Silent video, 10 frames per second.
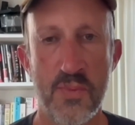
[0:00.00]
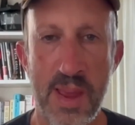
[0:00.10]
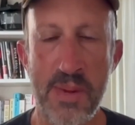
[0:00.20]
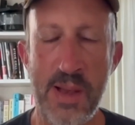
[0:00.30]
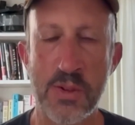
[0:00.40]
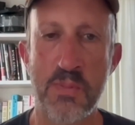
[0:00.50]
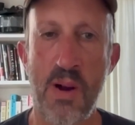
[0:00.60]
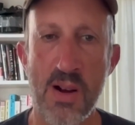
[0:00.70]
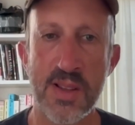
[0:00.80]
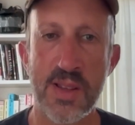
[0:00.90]
I mean, that was
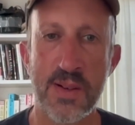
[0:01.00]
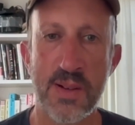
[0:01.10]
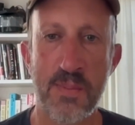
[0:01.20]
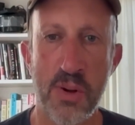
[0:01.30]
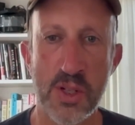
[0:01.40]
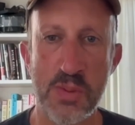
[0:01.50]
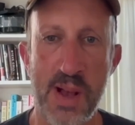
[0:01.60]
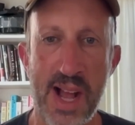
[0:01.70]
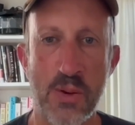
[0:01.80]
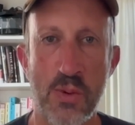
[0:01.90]
part of the
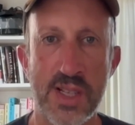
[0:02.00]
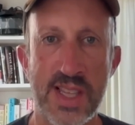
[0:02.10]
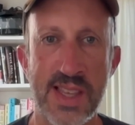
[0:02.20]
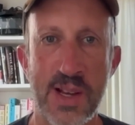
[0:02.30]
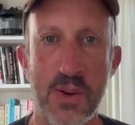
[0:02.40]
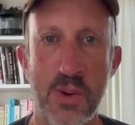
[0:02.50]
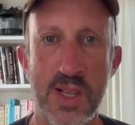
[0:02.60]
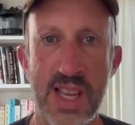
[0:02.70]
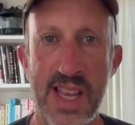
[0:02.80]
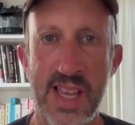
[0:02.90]
pushback, was that there
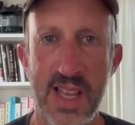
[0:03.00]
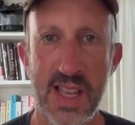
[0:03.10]
was I